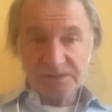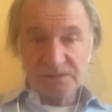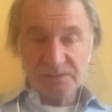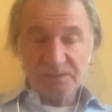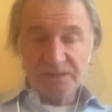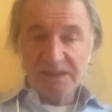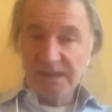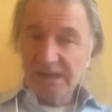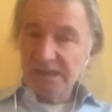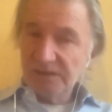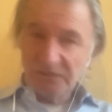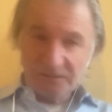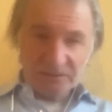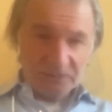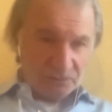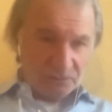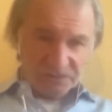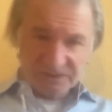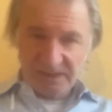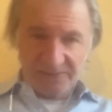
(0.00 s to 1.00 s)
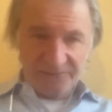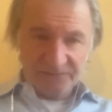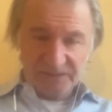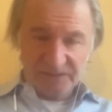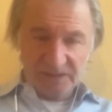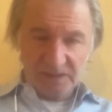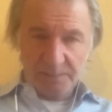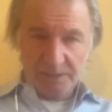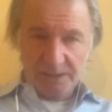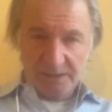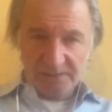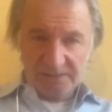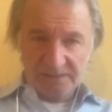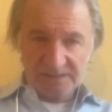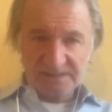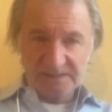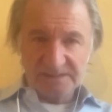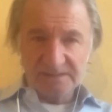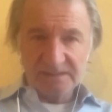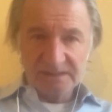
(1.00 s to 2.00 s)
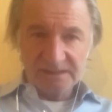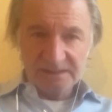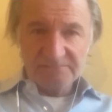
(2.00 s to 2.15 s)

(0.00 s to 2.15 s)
So we need to do something about this